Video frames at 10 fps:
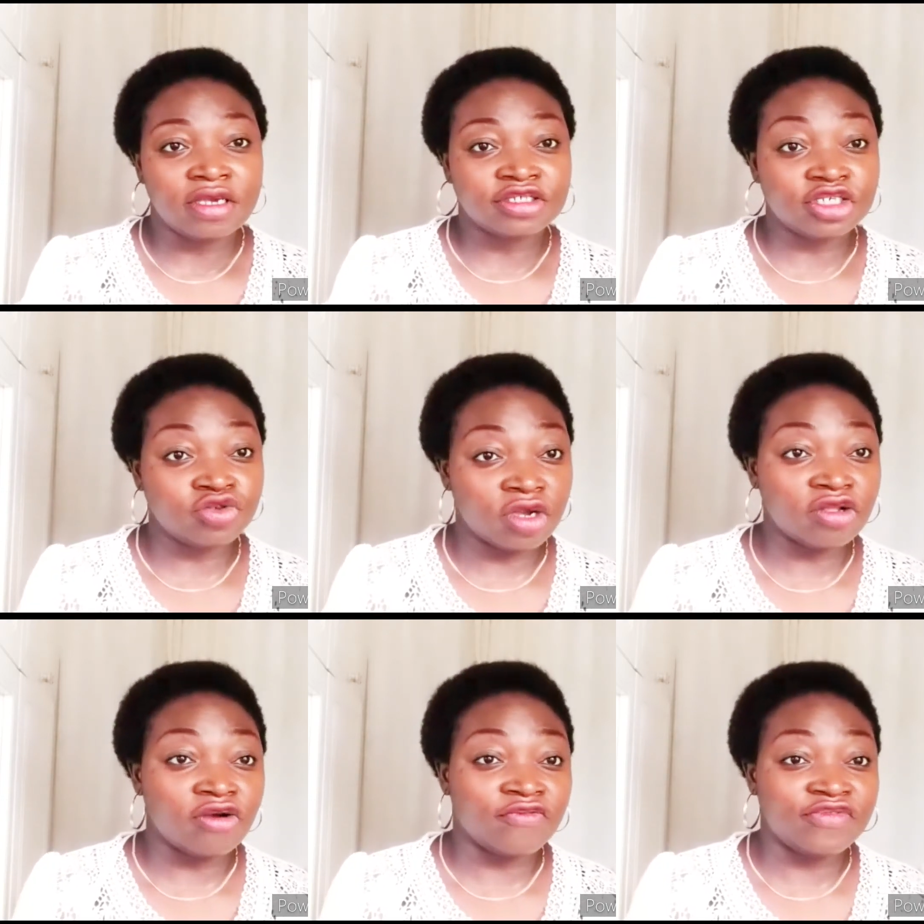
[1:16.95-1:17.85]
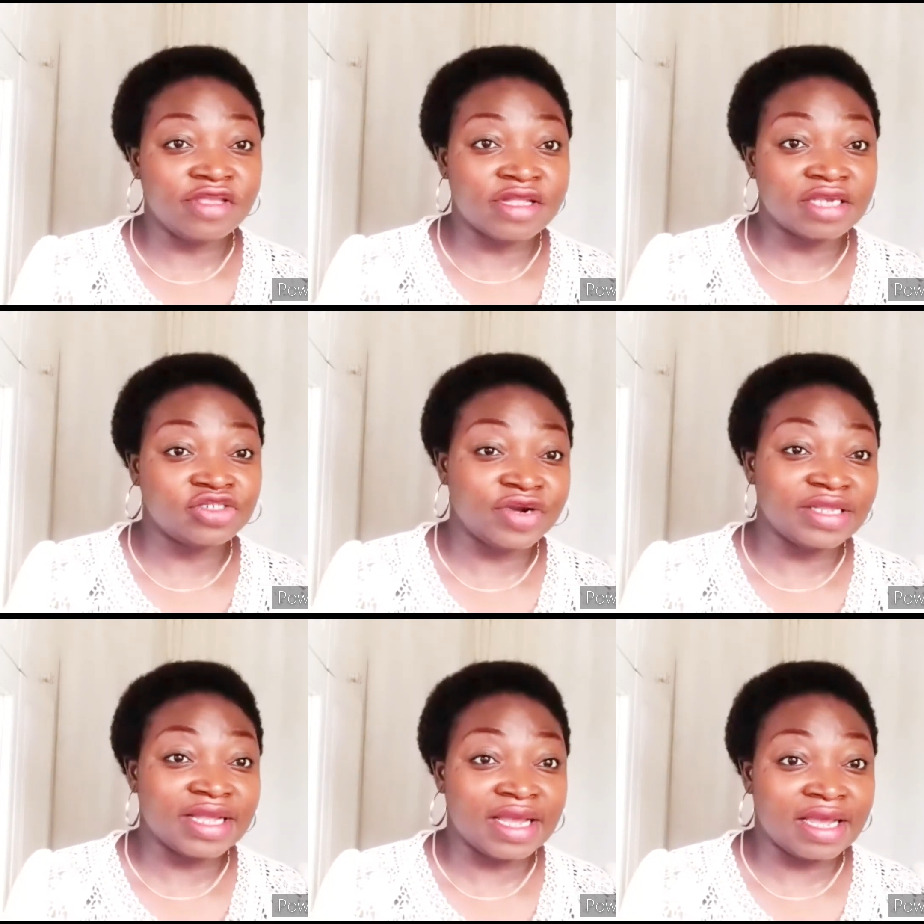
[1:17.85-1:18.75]
She's one of the Nigerian
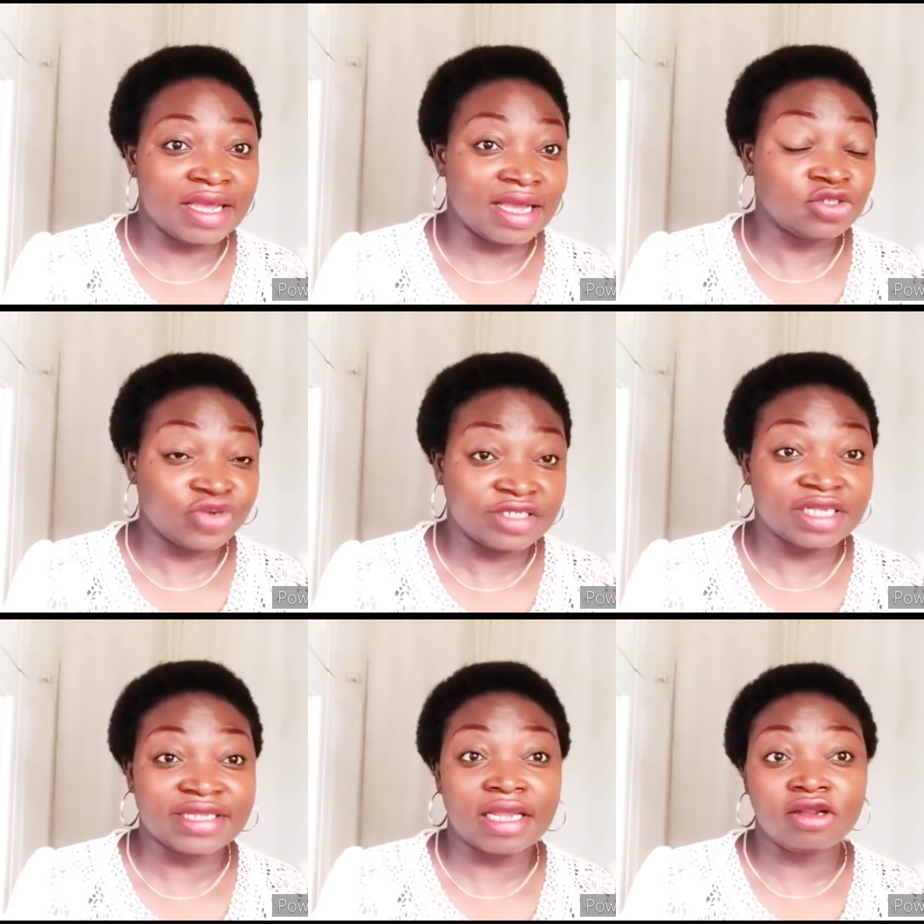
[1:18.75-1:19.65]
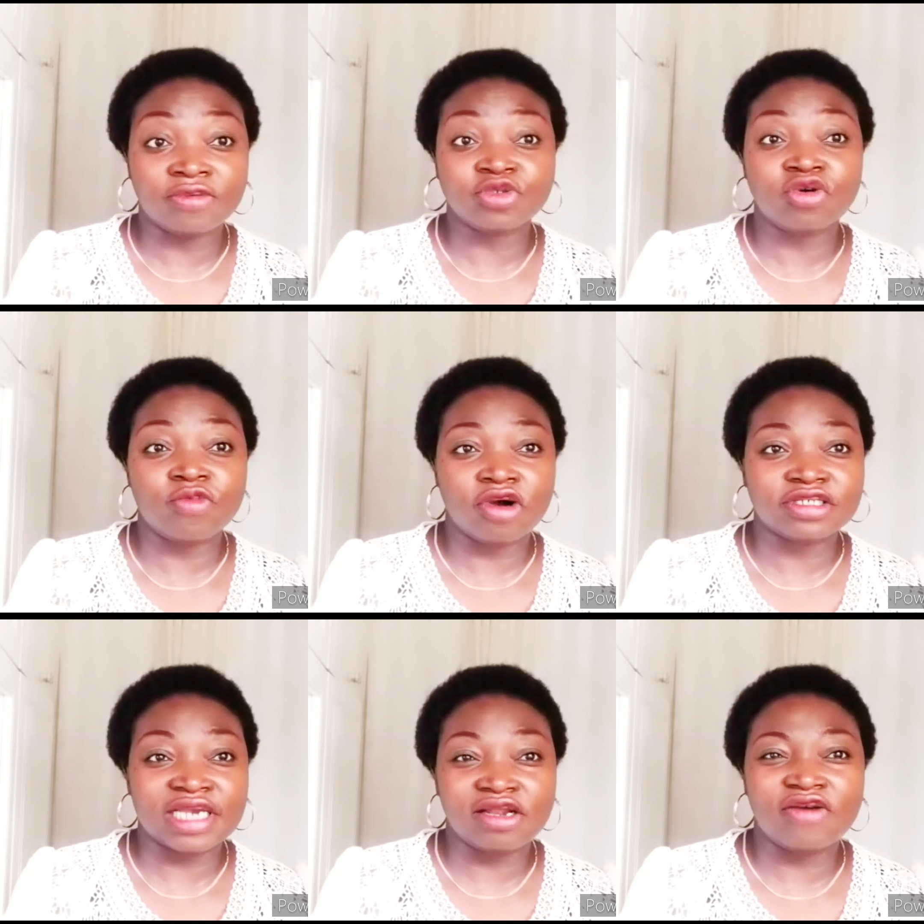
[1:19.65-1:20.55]
actresses that I love so
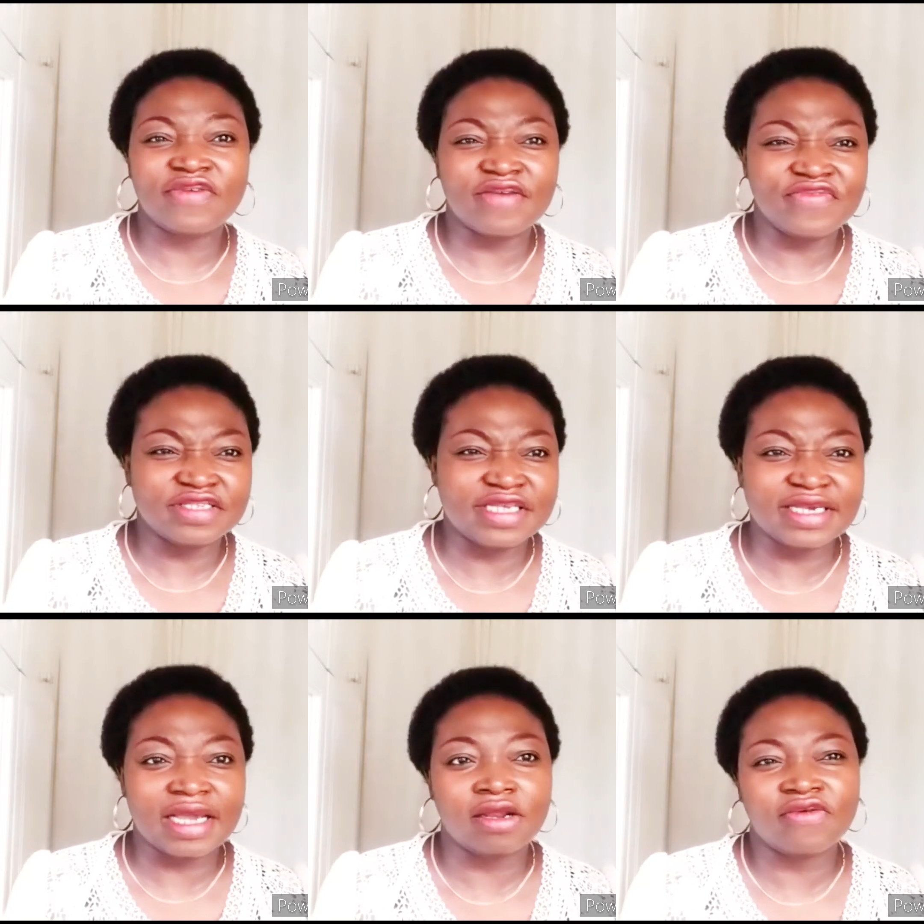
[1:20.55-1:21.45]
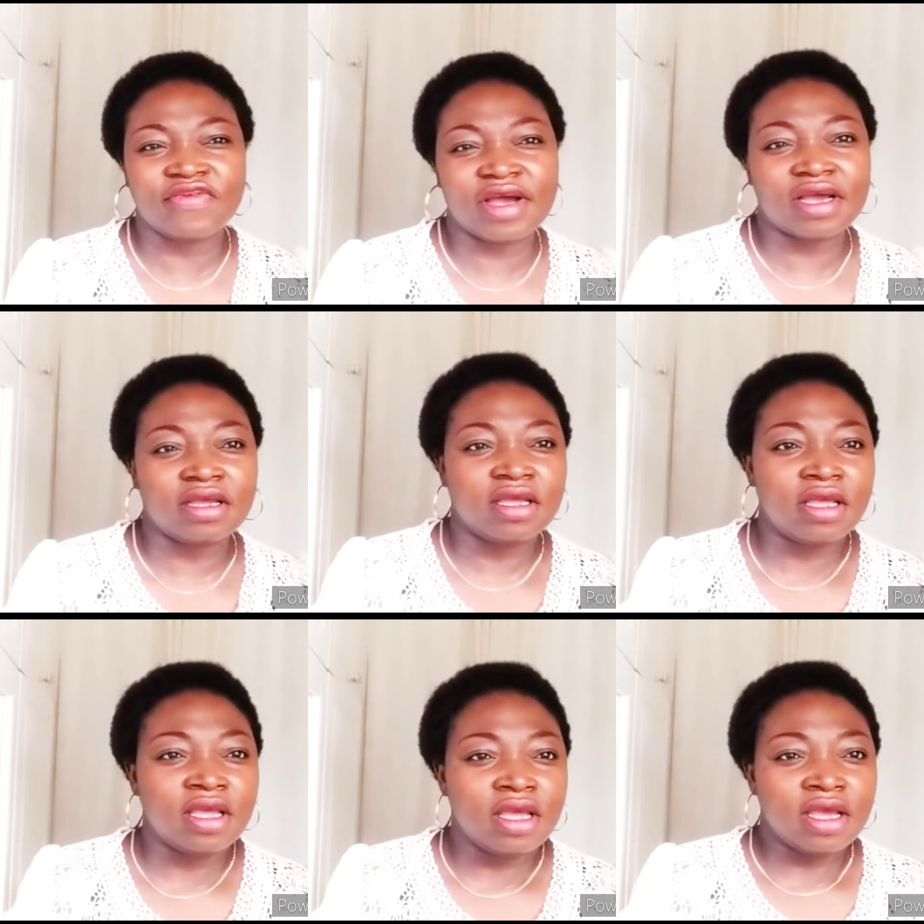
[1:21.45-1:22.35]
much. I love her physique, I love her
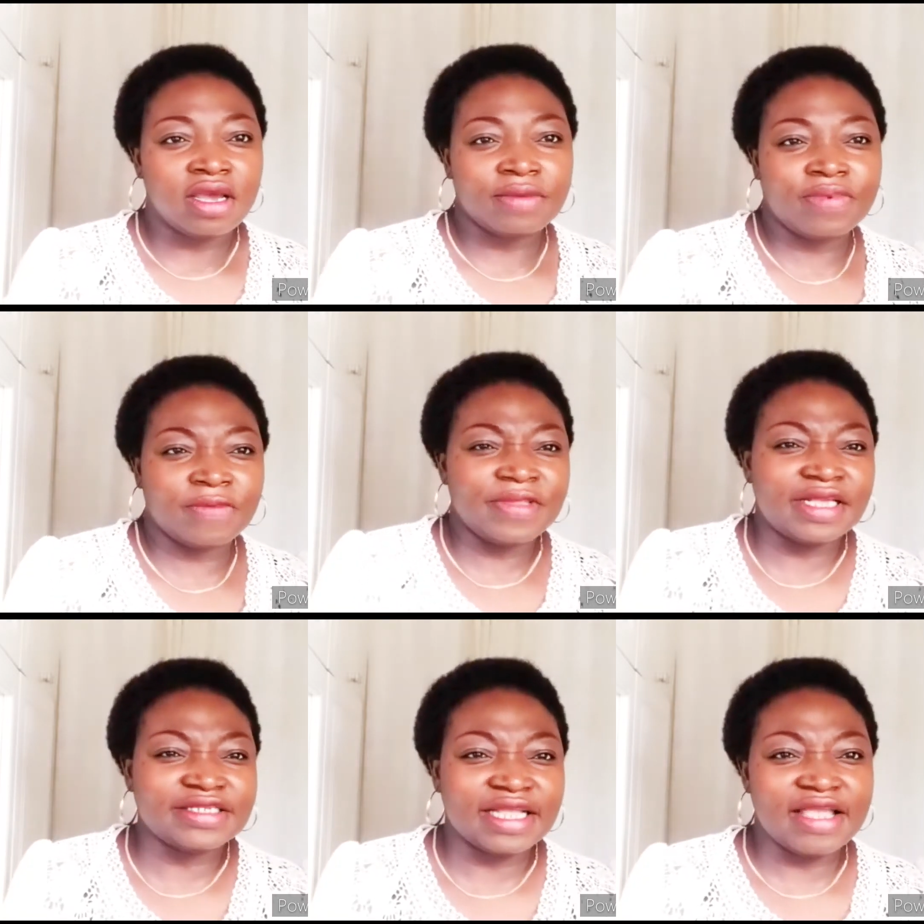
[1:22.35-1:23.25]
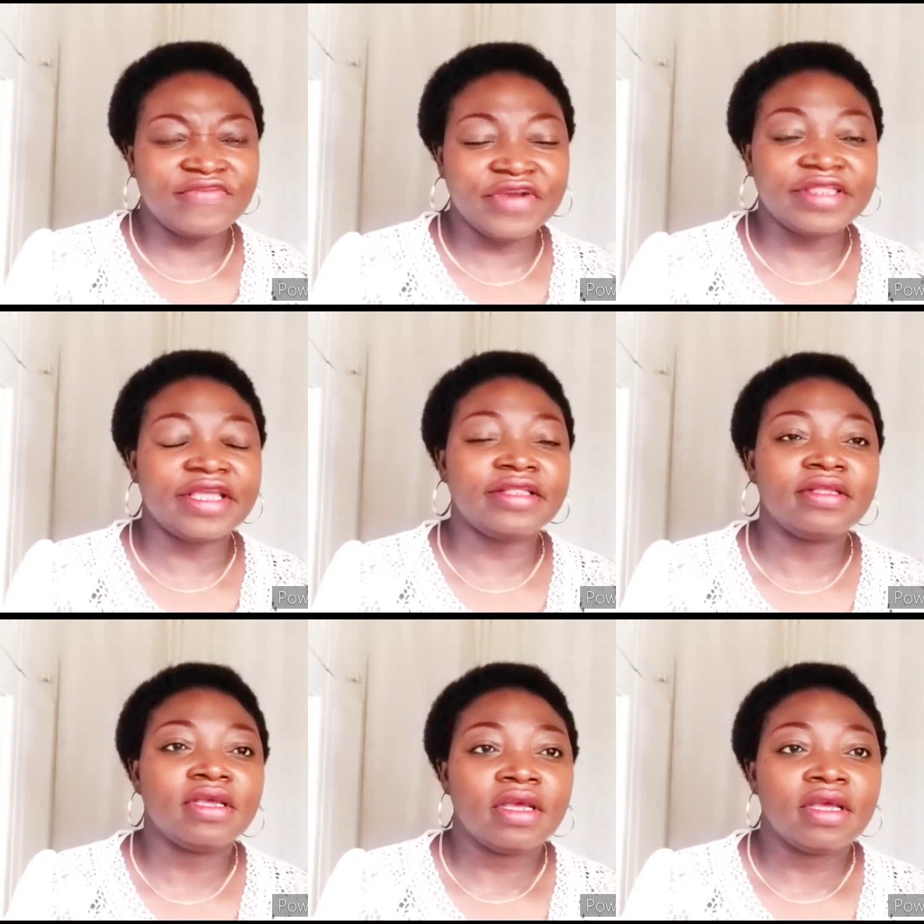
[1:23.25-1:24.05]
prominence and everything.